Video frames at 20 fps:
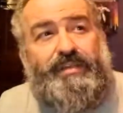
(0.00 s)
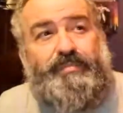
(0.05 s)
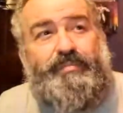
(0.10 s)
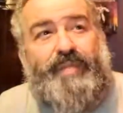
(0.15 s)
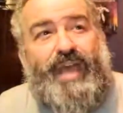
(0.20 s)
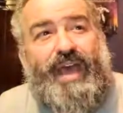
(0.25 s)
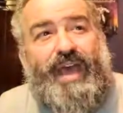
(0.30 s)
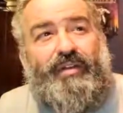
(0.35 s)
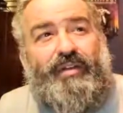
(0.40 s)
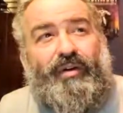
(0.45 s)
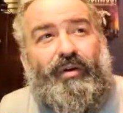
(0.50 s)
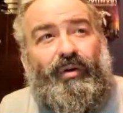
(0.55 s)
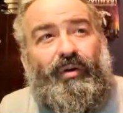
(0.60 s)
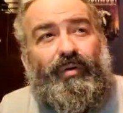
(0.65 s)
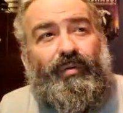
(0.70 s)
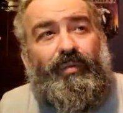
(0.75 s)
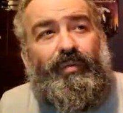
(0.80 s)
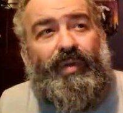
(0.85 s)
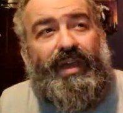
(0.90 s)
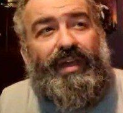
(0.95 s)

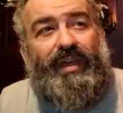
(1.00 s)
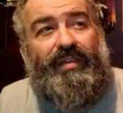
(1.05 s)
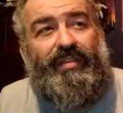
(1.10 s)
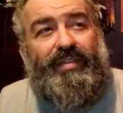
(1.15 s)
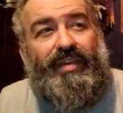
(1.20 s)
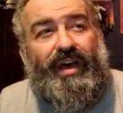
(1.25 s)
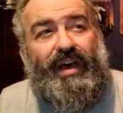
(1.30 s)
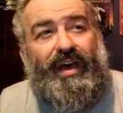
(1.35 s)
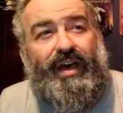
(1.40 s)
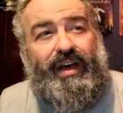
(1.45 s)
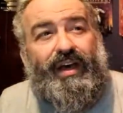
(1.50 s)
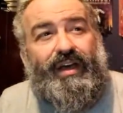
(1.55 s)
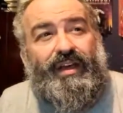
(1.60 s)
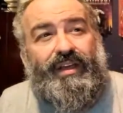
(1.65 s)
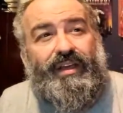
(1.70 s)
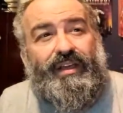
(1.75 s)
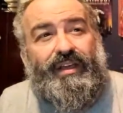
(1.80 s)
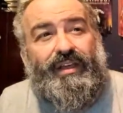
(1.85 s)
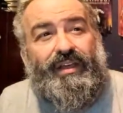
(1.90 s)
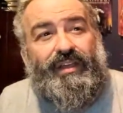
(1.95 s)
battle with.
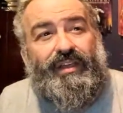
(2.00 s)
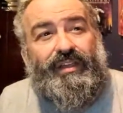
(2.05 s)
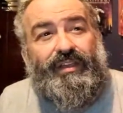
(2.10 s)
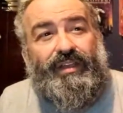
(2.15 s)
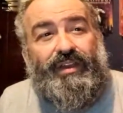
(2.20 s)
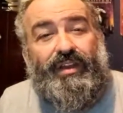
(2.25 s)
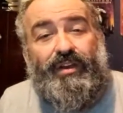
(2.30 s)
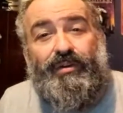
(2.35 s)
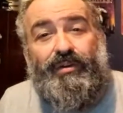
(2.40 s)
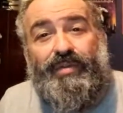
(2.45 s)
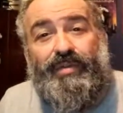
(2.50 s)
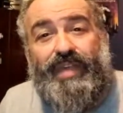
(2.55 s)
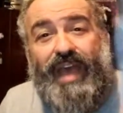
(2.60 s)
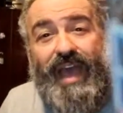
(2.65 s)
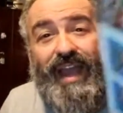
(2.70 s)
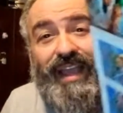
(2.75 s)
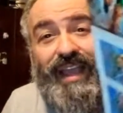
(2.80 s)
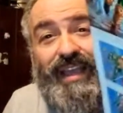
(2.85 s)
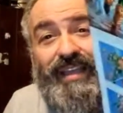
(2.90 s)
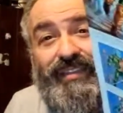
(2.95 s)
You know who
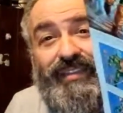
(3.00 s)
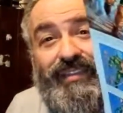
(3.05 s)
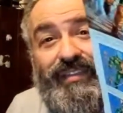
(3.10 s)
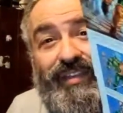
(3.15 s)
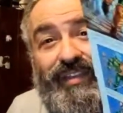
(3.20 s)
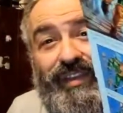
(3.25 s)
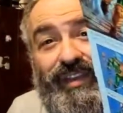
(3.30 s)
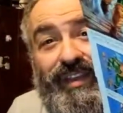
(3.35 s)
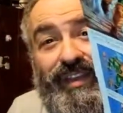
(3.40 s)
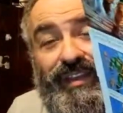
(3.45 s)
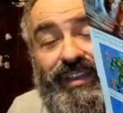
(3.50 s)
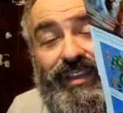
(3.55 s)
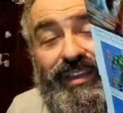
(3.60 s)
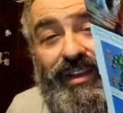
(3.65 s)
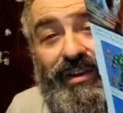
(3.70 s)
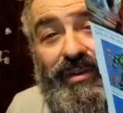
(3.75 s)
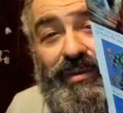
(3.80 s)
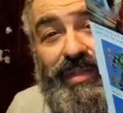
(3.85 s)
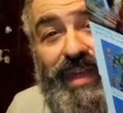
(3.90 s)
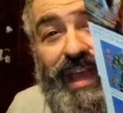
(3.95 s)
that is? You know who